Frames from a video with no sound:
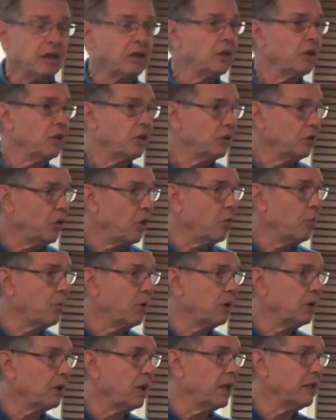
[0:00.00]
a little
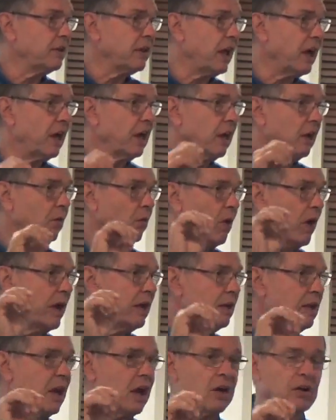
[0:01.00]
notebook like that and
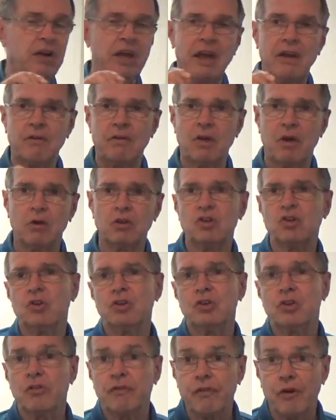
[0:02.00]
write down, or do it
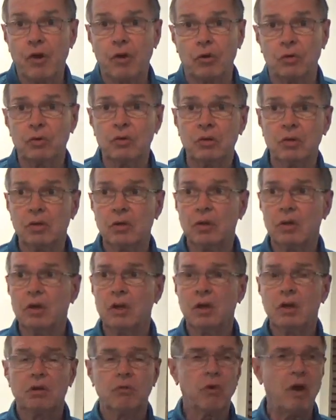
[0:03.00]
in your phone,
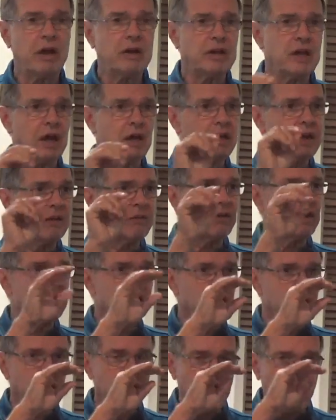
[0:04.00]
write down
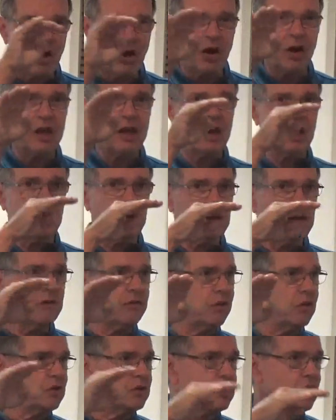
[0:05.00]
every area of
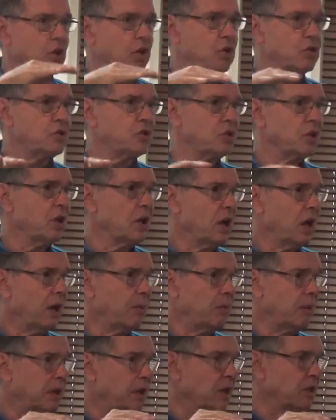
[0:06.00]
your church,
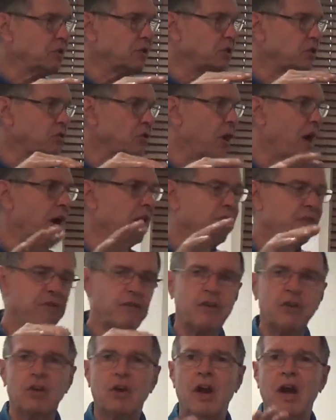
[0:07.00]
begin to try to
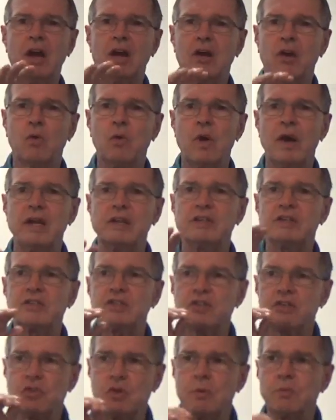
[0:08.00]
figure out a way to
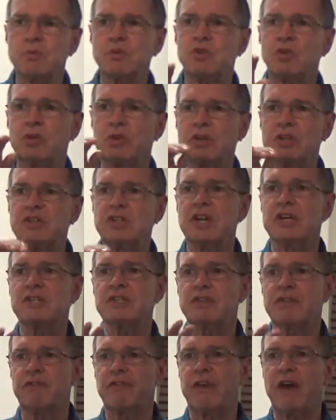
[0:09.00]
scripturally
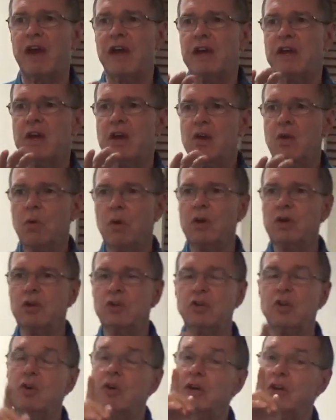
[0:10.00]
justify what you
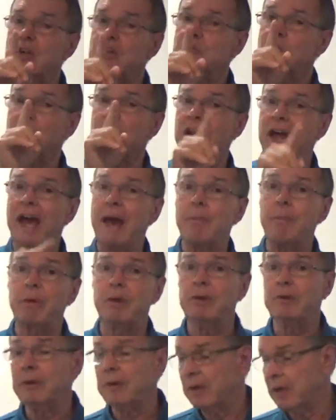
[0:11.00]
do. And here's what will happen.